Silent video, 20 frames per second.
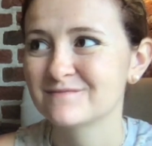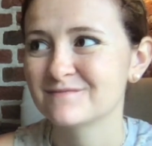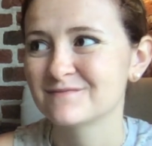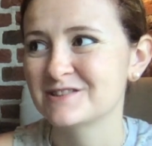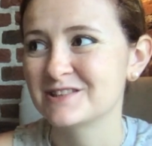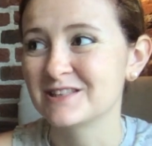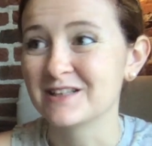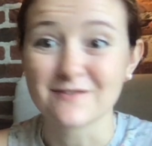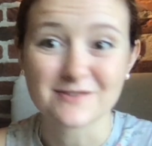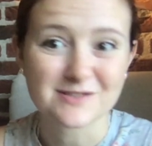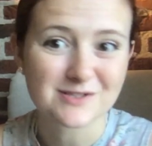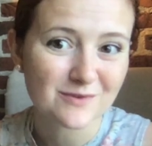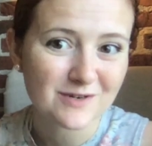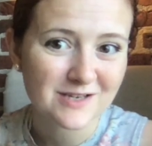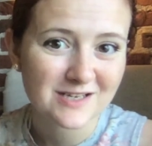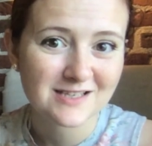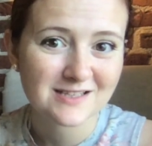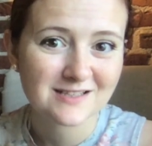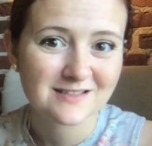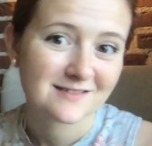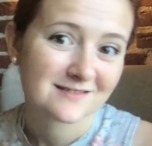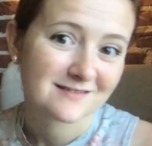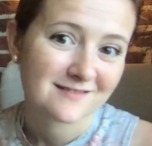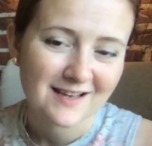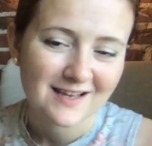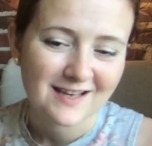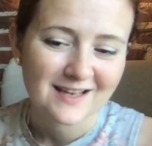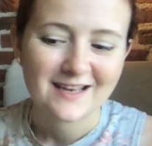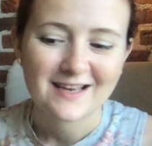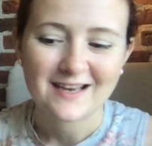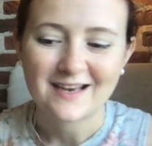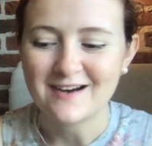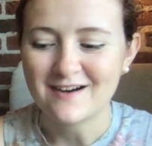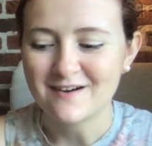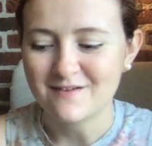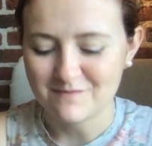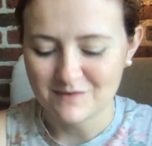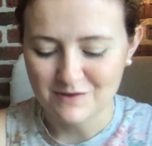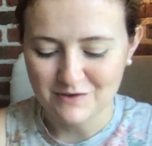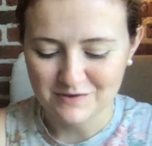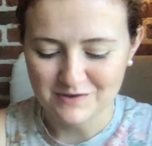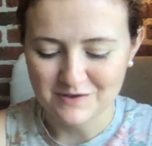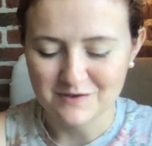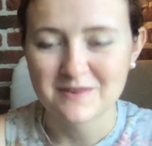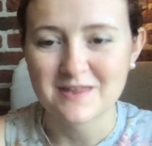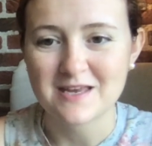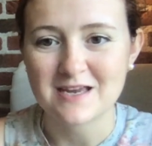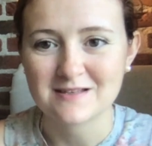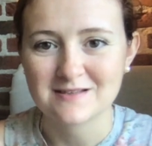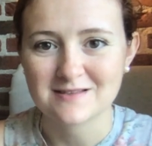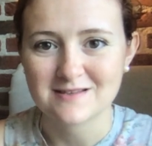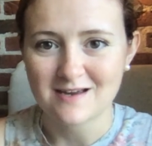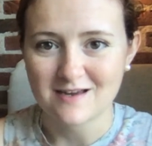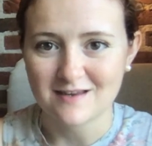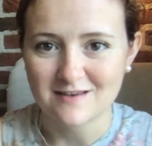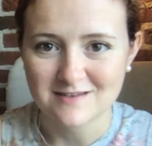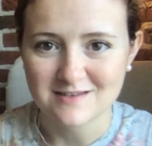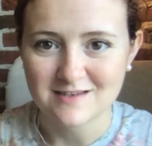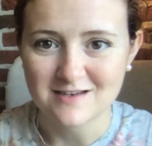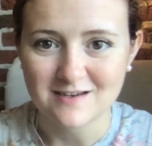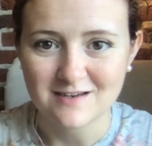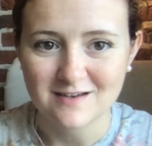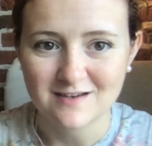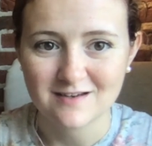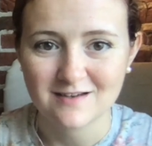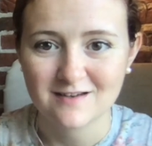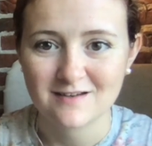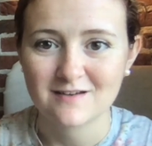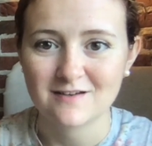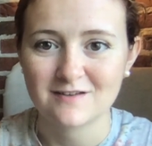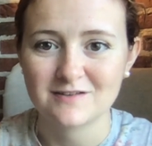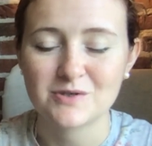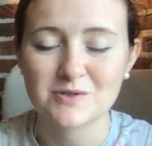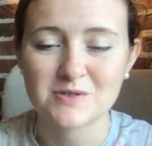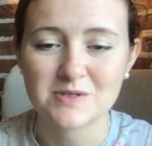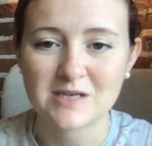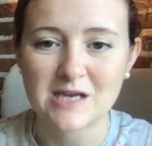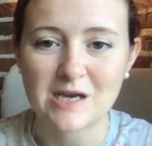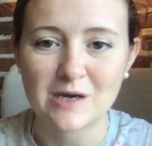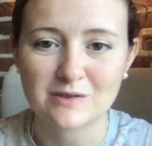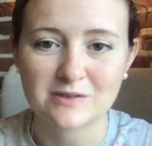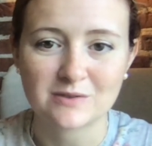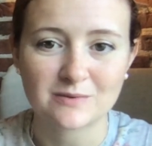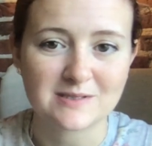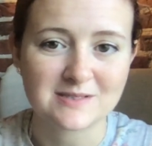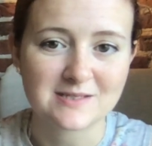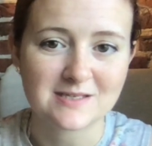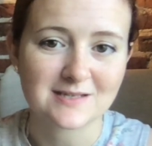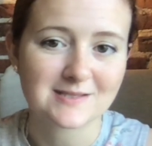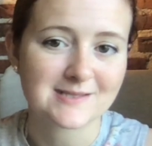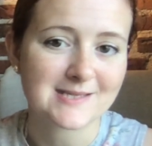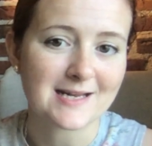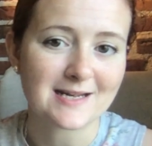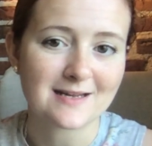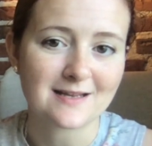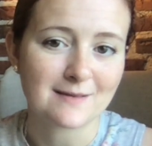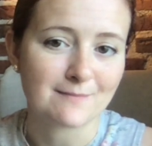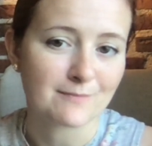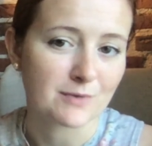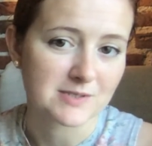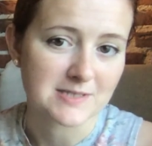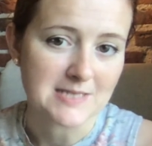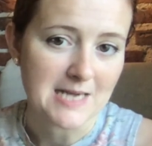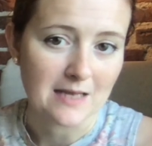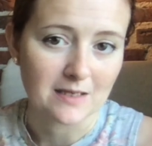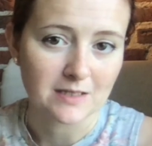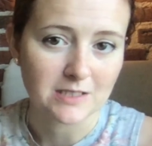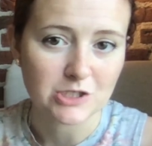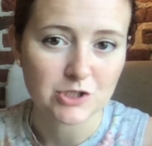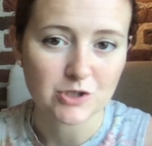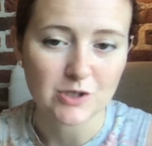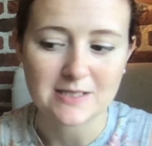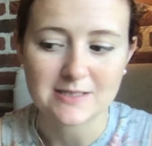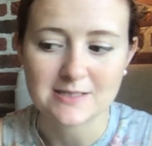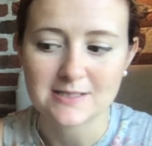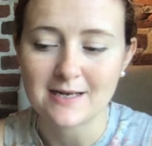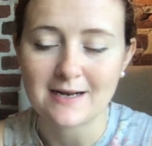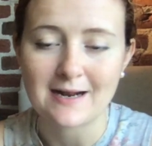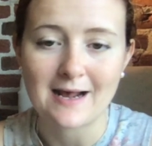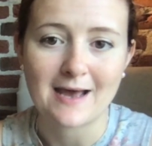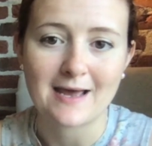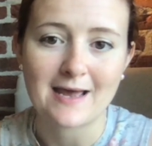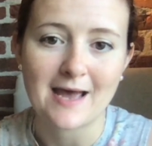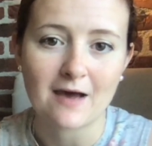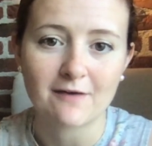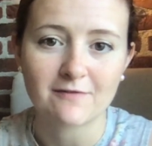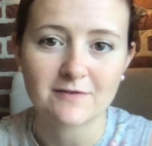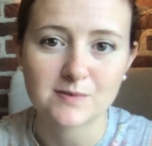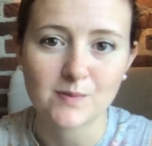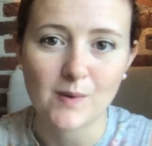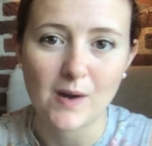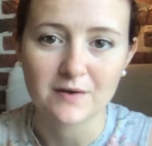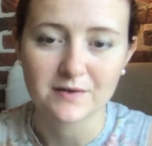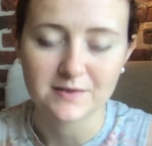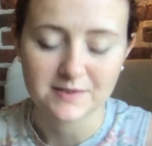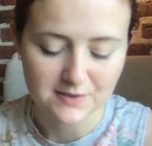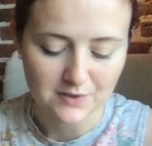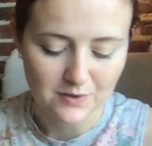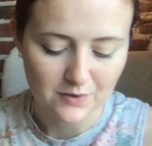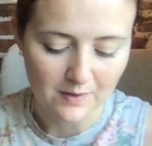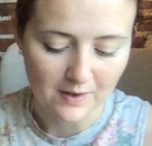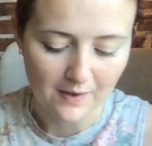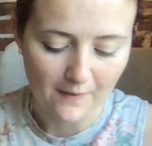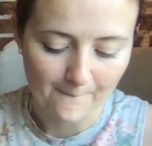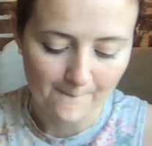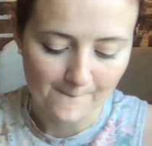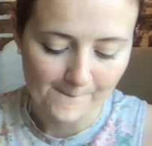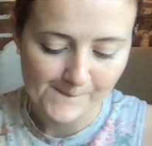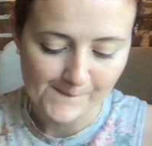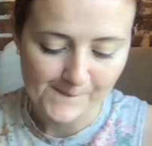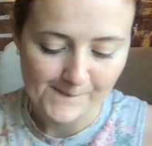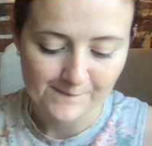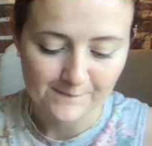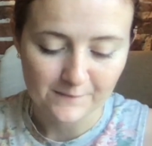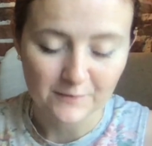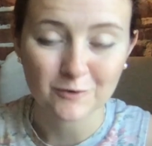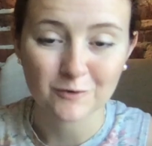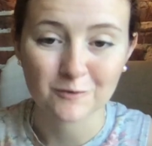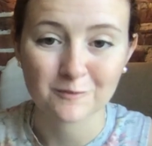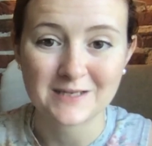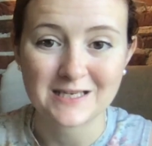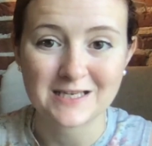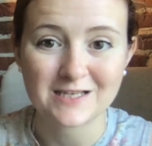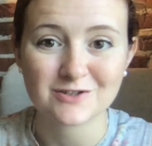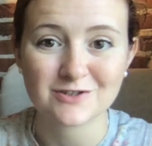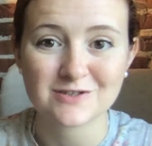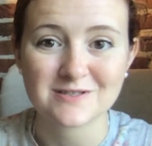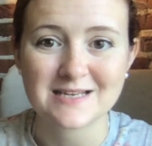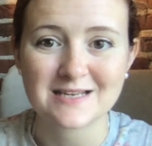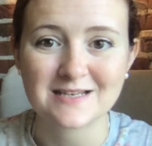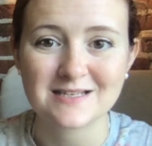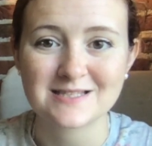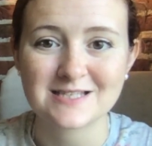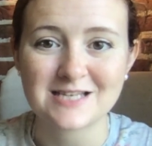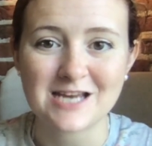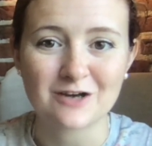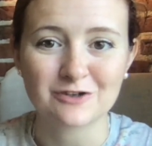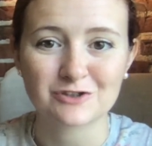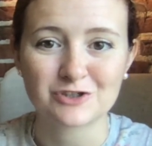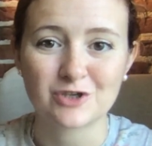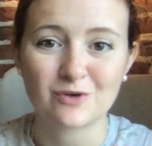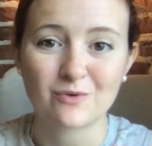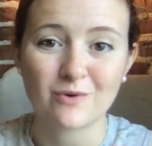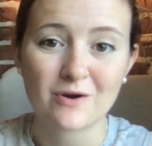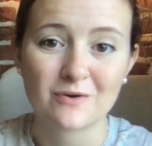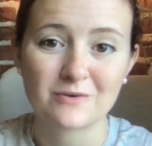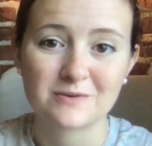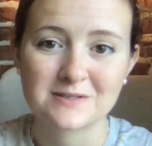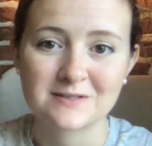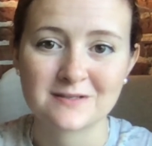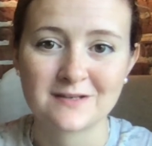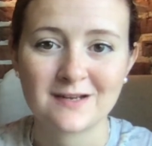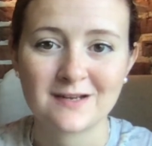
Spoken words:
she loves to read. Those are things that those are characteristics that and personality traits that I have as well. So it'll be interesting to see how she grows,